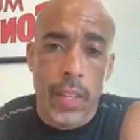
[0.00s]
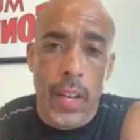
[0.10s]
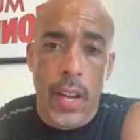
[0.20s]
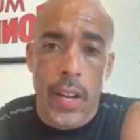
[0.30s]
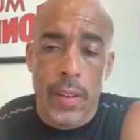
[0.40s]

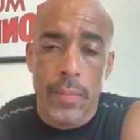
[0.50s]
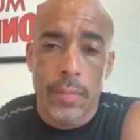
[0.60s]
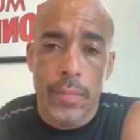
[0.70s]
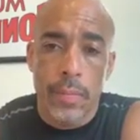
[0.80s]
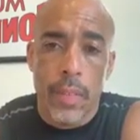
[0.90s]
the
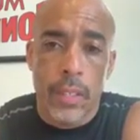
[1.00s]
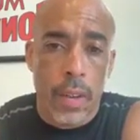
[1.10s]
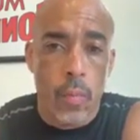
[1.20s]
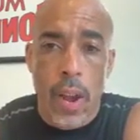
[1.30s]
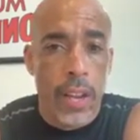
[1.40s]

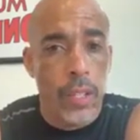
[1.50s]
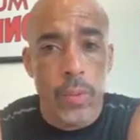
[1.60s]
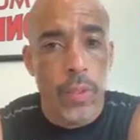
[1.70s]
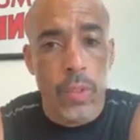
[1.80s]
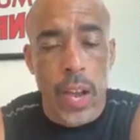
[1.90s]
same way I do
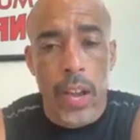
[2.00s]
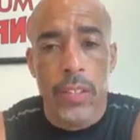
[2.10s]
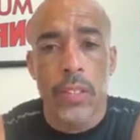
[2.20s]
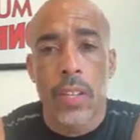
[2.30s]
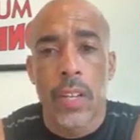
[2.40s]
with you
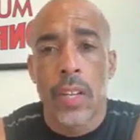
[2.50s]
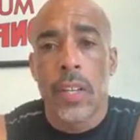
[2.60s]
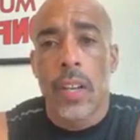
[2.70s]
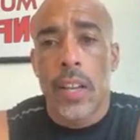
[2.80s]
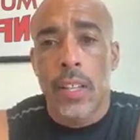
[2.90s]
guys,
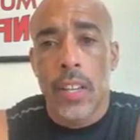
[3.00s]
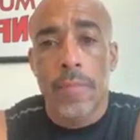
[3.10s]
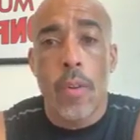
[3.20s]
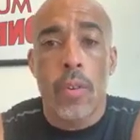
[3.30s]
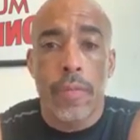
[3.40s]
and
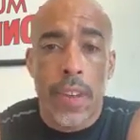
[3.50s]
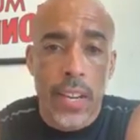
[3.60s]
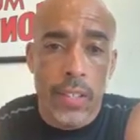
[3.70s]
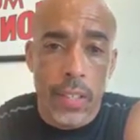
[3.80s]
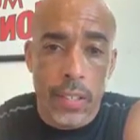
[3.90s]
give
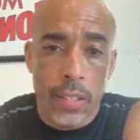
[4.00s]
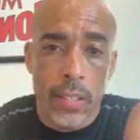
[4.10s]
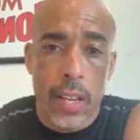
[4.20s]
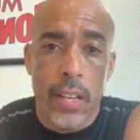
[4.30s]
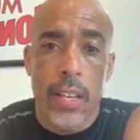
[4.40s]
motivation
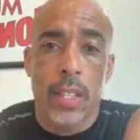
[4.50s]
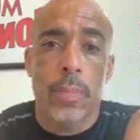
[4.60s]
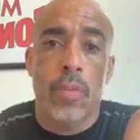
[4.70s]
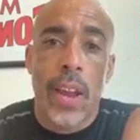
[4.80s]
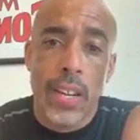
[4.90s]
and
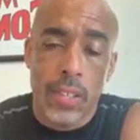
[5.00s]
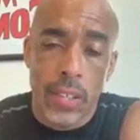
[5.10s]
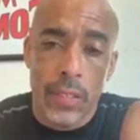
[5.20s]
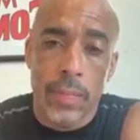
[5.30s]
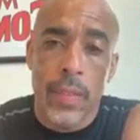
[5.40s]

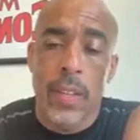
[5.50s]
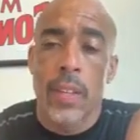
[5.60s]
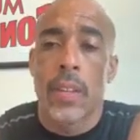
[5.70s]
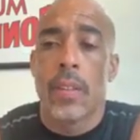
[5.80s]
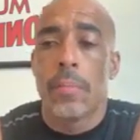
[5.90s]
inspiration,
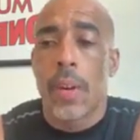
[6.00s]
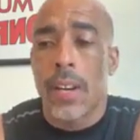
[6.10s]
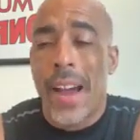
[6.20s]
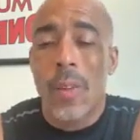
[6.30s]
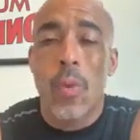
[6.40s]

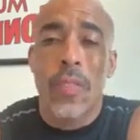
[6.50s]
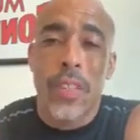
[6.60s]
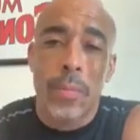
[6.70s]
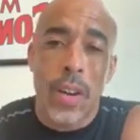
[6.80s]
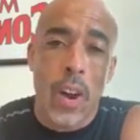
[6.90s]
but I want
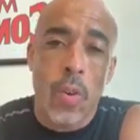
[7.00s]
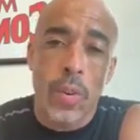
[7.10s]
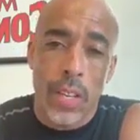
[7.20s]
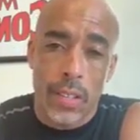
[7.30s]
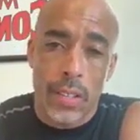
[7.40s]
them to
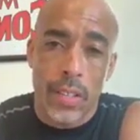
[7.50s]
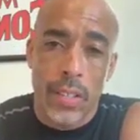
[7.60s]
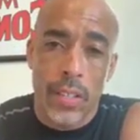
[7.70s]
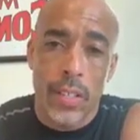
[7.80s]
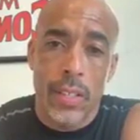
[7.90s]
own it,
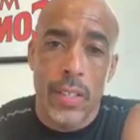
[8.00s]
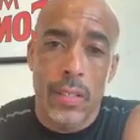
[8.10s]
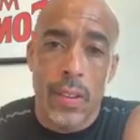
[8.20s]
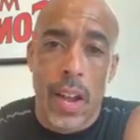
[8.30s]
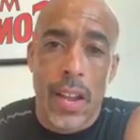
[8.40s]

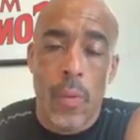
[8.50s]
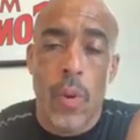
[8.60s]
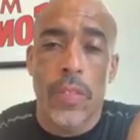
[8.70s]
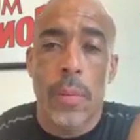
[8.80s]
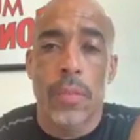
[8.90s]
right? I
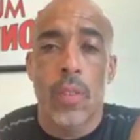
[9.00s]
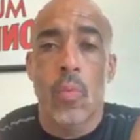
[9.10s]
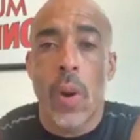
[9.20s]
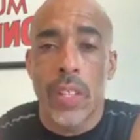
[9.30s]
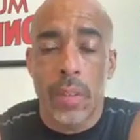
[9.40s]
want them to
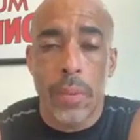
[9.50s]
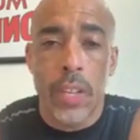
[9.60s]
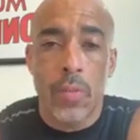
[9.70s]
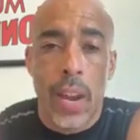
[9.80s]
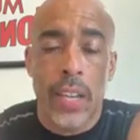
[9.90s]
want to be
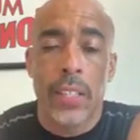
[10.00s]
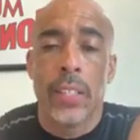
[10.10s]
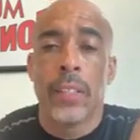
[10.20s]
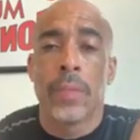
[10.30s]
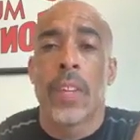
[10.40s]
great.
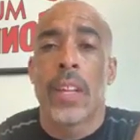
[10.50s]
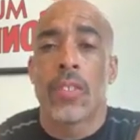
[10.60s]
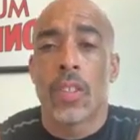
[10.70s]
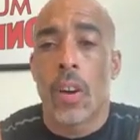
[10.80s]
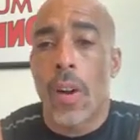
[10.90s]

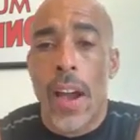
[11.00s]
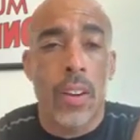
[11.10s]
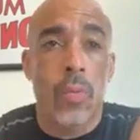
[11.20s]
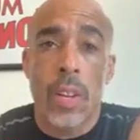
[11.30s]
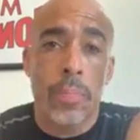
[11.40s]
And so I
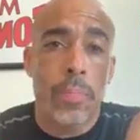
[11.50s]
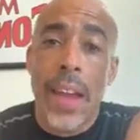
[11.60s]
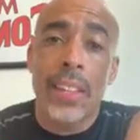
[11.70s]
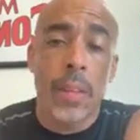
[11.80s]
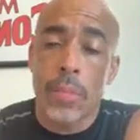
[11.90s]
don't really
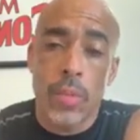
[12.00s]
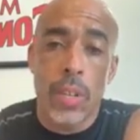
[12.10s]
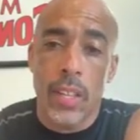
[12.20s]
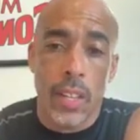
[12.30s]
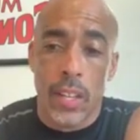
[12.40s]
make them do
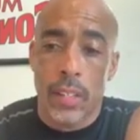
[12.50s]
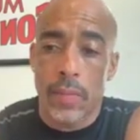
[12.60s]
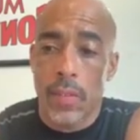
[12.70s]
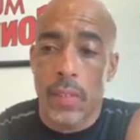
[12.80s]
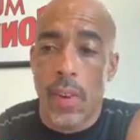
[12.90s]
anything,
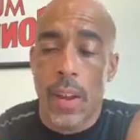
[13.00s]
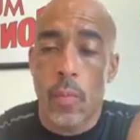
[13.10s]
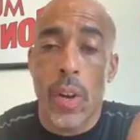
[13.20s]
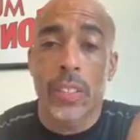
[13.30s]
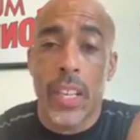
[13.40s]
right?
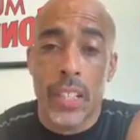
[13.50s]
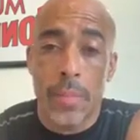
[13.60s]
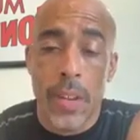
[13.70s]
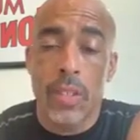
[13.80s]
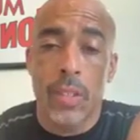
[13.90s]
Once they
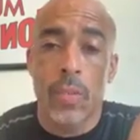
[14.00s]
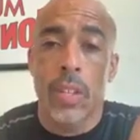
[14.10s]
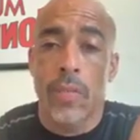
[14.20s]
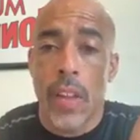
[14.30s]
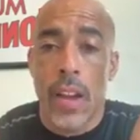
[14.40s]
commit to
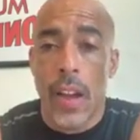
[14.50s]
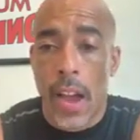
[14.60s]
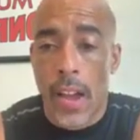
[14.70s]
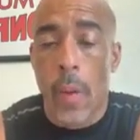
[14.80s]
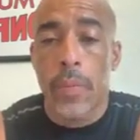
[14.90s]
it,
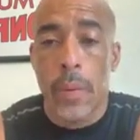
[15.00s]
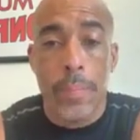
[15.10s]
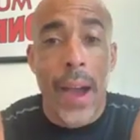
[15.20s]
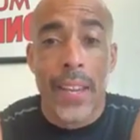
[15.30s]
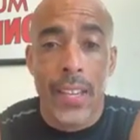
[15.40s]
I help
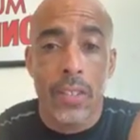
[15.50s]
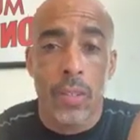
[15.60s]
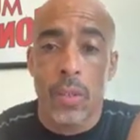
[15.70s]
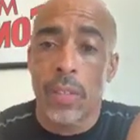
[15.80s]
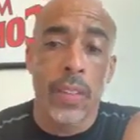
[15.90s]
them buy
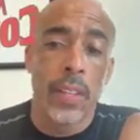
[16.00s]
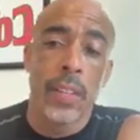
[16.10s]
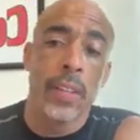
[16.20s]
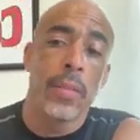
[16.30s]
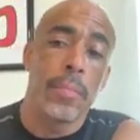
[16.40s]
into it,
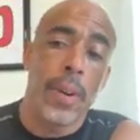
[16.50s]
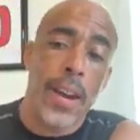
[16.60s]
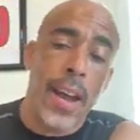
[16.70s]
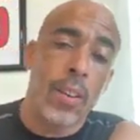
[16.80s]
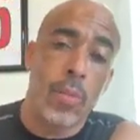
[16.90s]

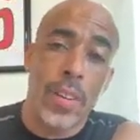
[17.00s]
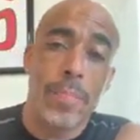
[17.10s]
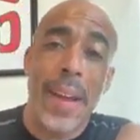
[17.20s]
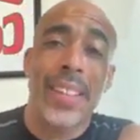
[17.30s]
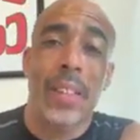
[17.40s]
but I don't really
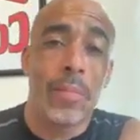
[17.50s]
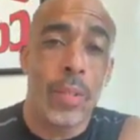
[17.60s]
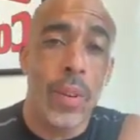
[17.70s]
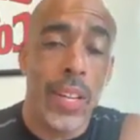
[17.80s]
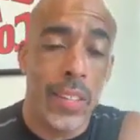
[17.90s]
make them
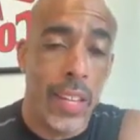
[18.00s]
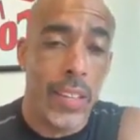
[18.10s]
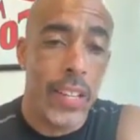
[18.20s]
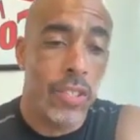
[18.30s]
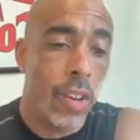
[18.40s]
do
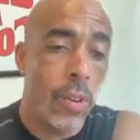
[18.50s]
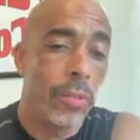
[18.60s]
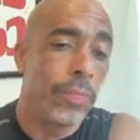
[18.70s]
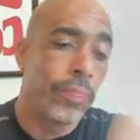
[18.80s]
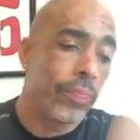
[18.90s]
anything. And
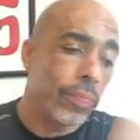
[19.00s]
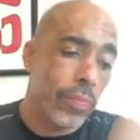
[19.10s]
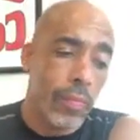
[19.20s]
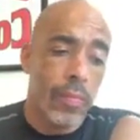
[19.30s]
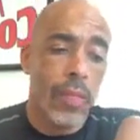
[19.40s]
so
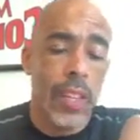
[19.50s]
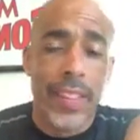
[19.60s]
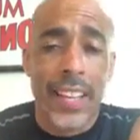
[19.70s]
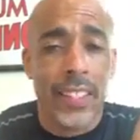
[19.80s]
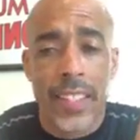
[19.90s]

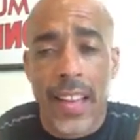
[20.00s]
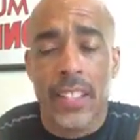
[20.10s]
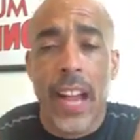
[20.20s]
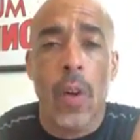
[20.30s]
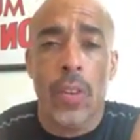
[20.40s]

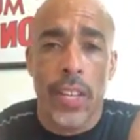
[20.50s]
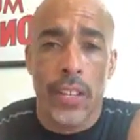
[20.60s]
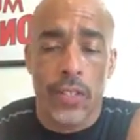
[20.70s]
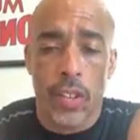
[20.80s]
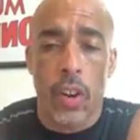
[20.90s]
That's how it
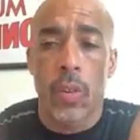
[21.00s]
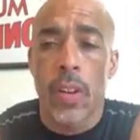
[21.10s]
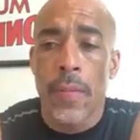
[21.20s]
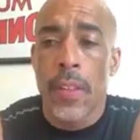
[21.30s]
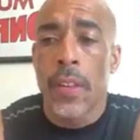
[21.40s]
is.
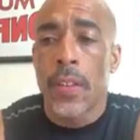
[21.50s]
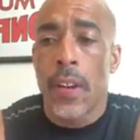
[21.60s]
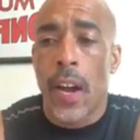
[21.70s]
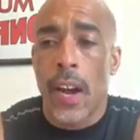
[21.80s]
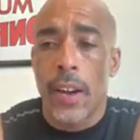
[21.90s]
So
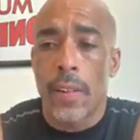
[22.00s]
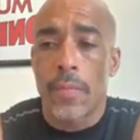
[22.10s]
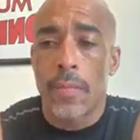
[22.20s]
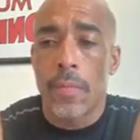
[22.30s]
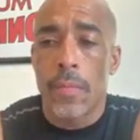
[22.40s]

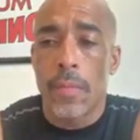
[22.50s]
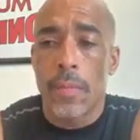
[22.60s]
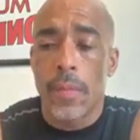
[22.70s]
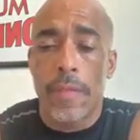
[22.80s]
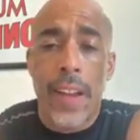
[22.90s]

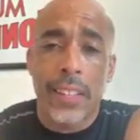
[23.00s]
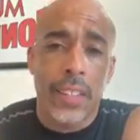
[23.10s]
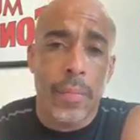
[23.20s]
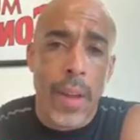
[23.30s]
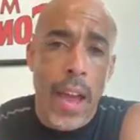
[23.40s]
the fact
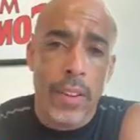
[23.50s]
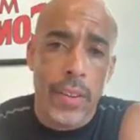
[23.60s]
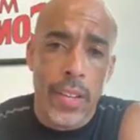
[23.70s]
of the matter